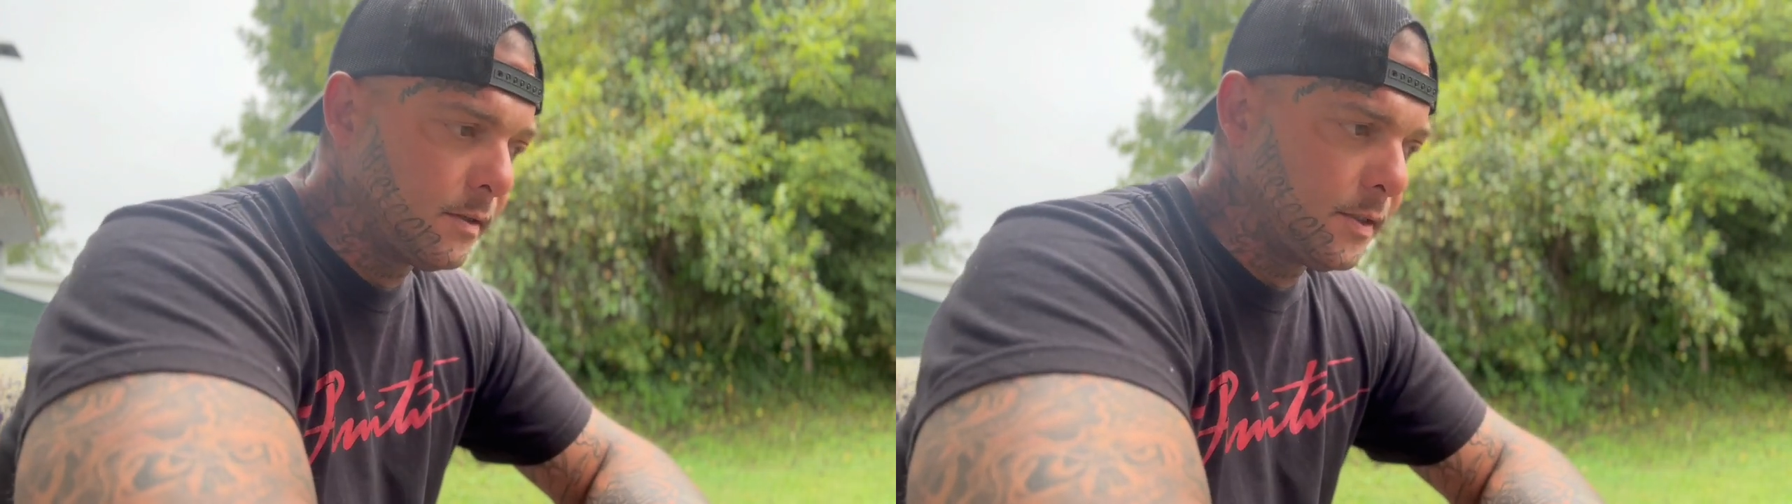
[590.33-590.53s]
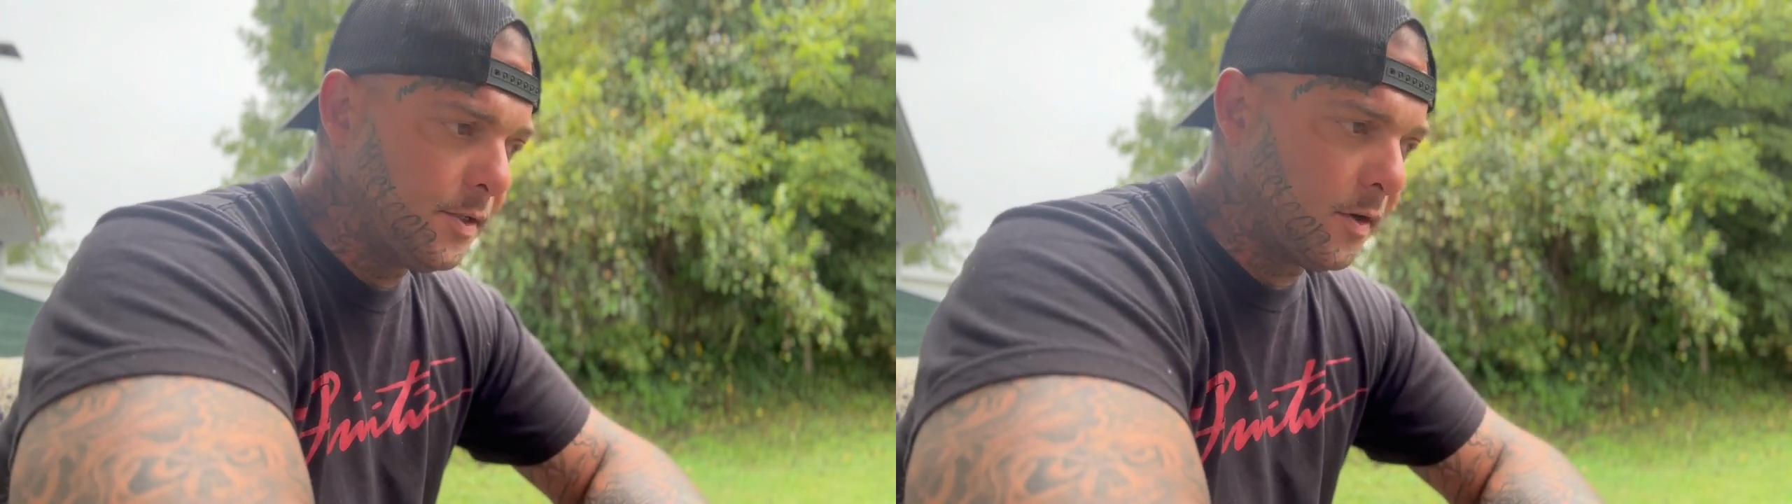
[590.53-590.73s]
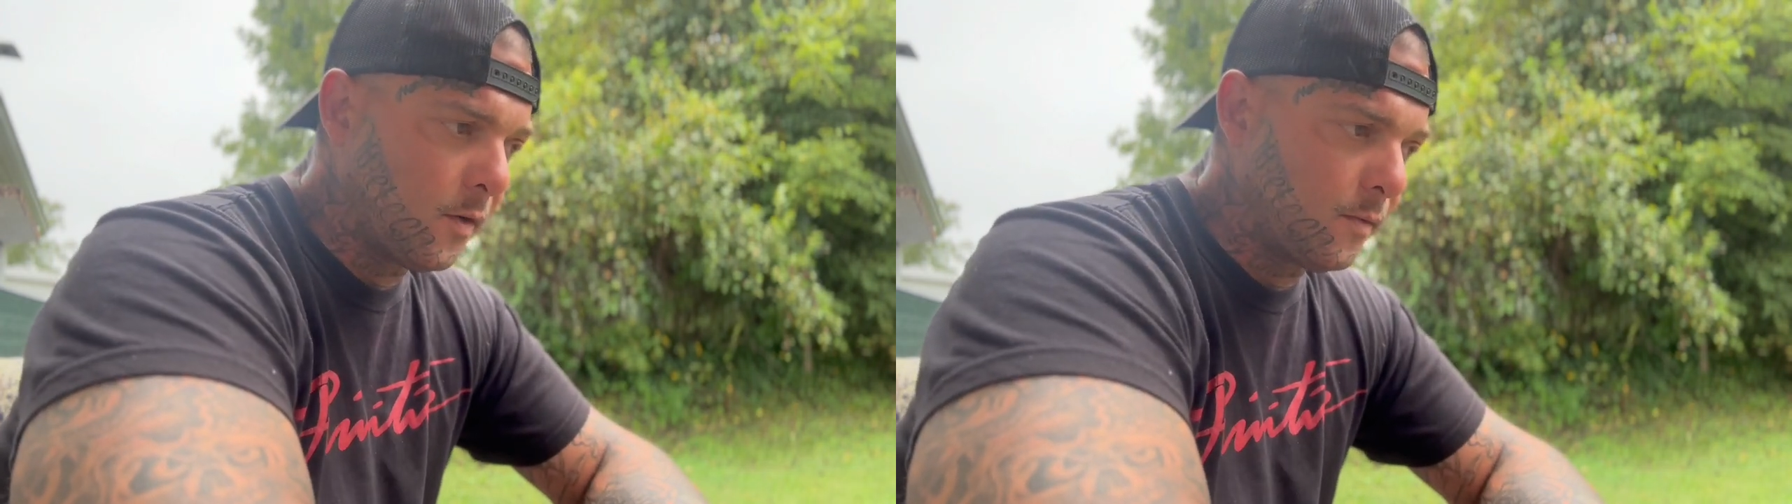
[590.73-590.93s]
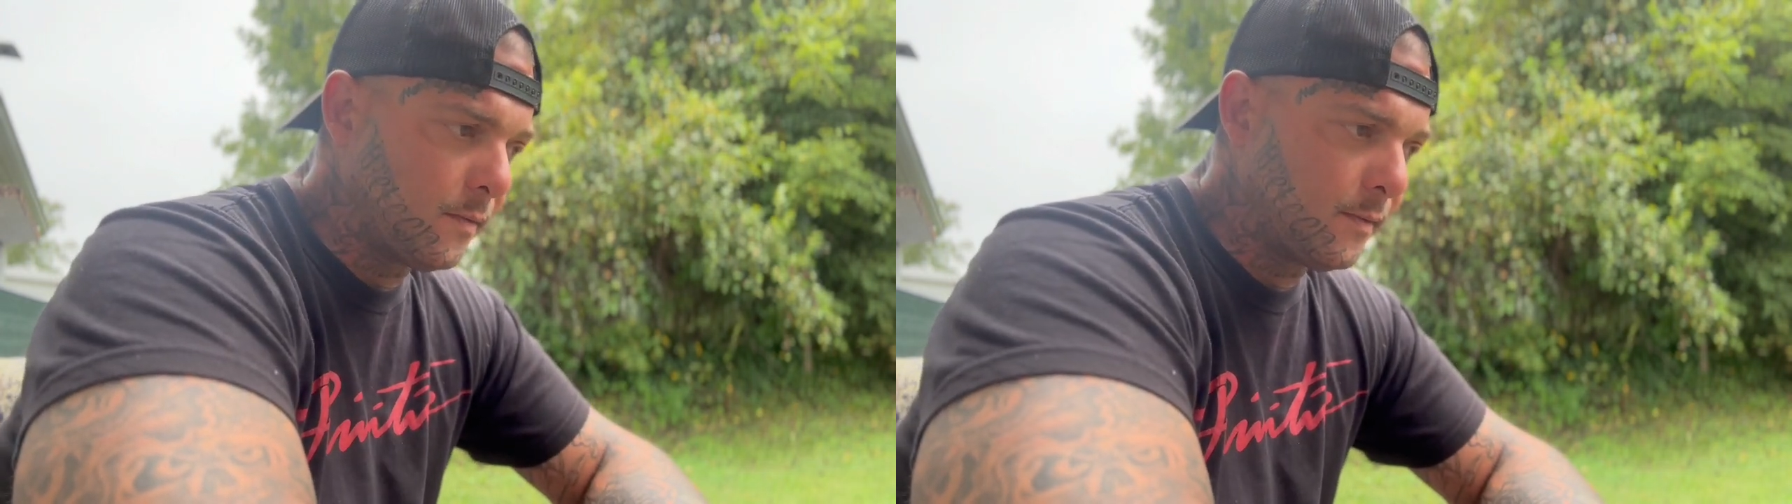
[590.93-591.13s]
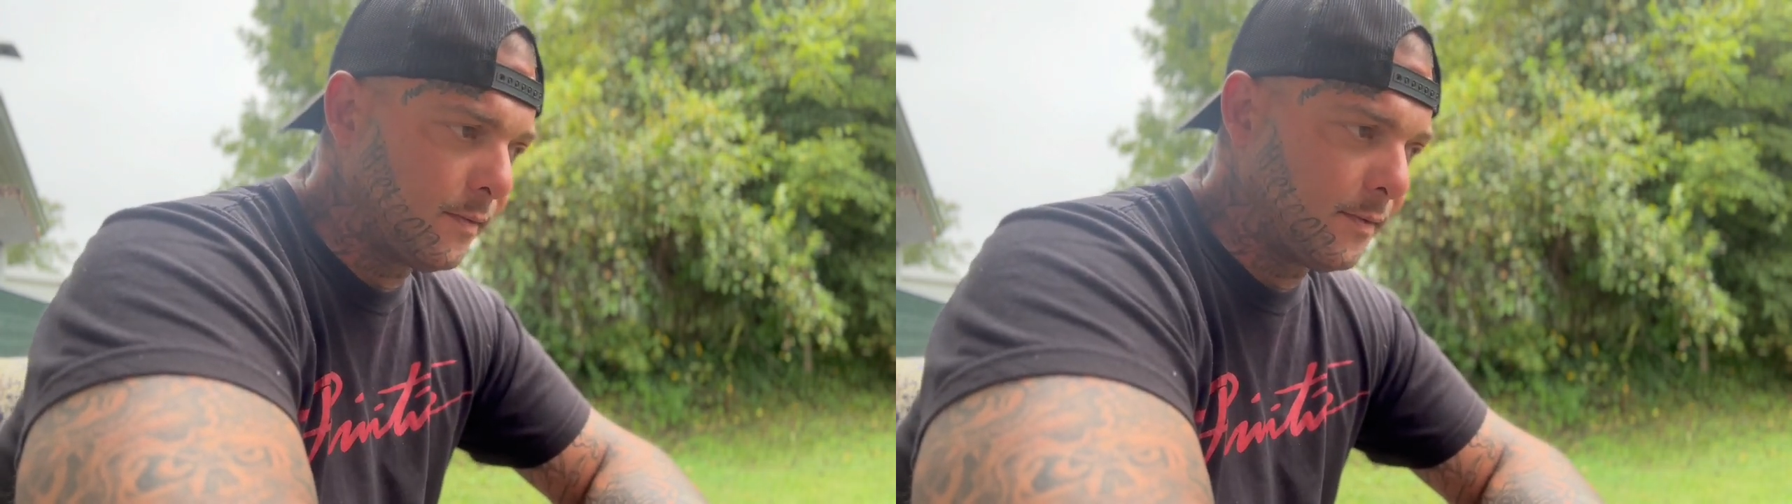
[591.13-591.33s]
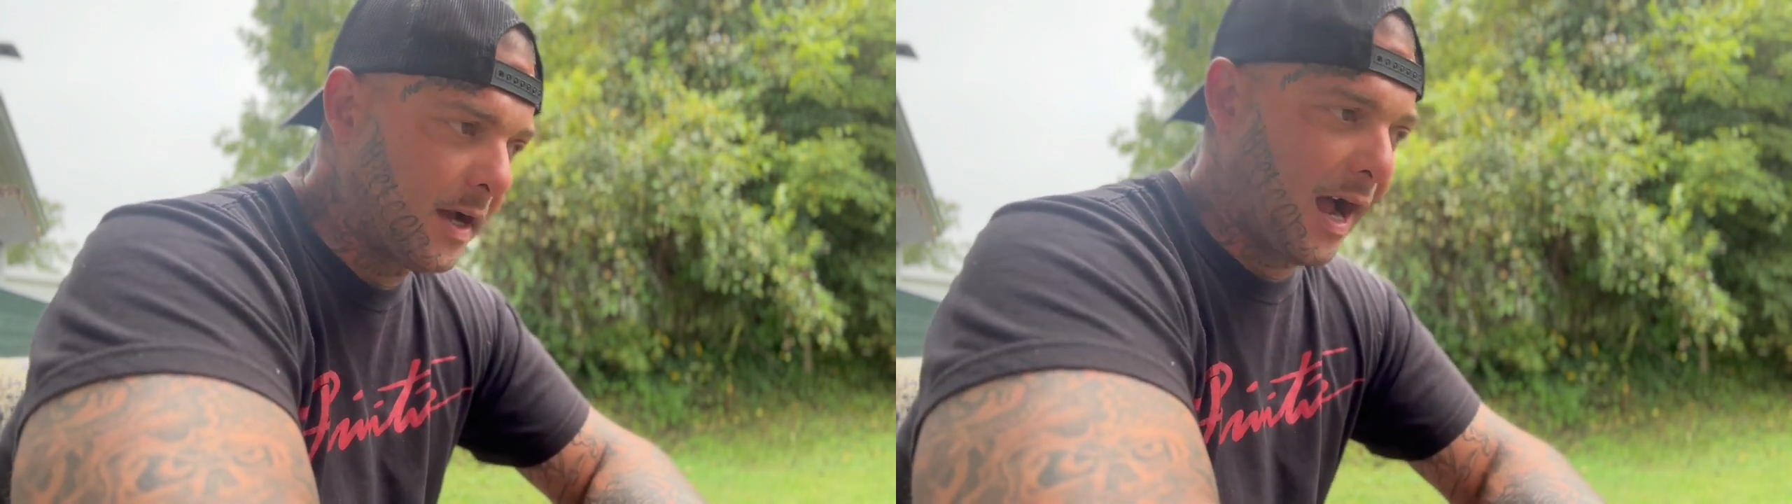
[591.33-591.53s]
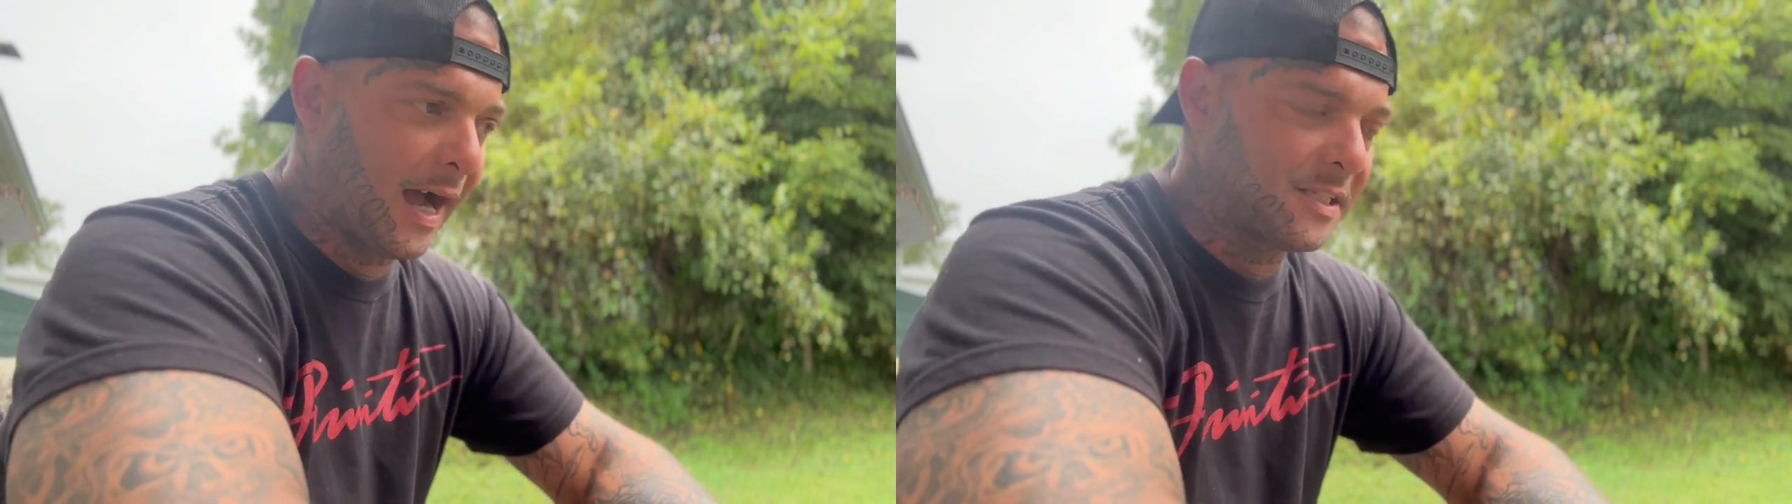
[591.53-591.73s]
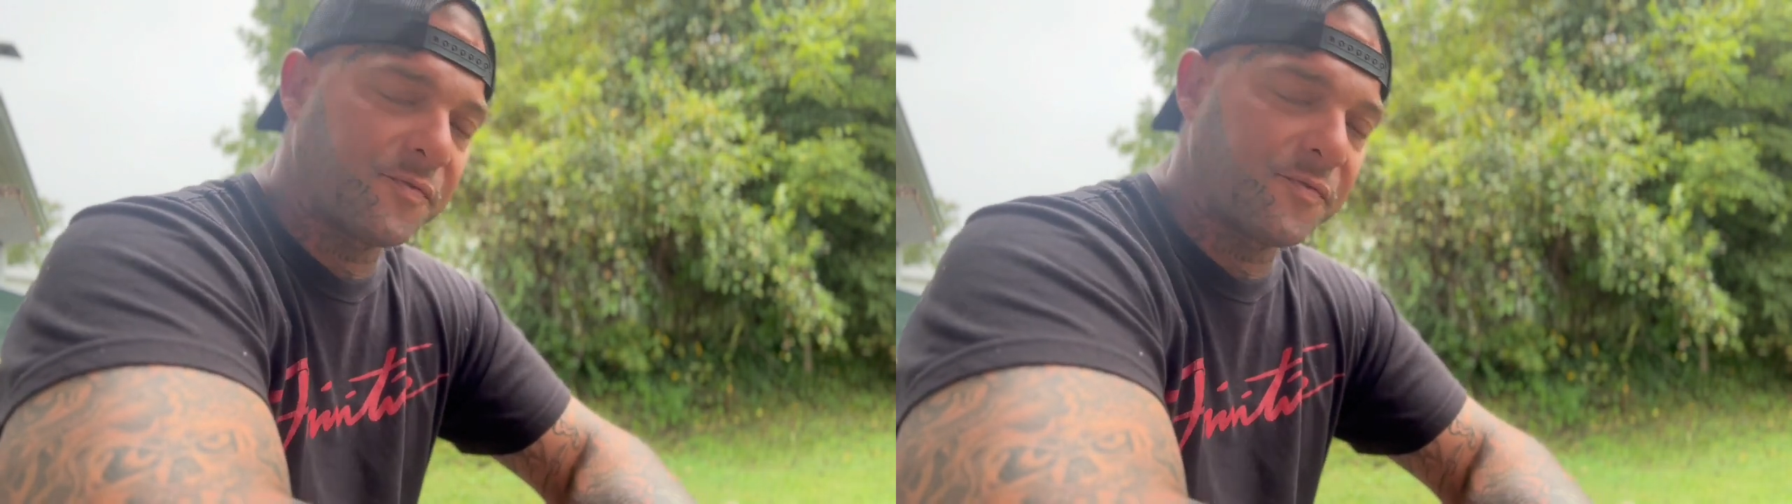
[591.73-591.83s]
you know, it's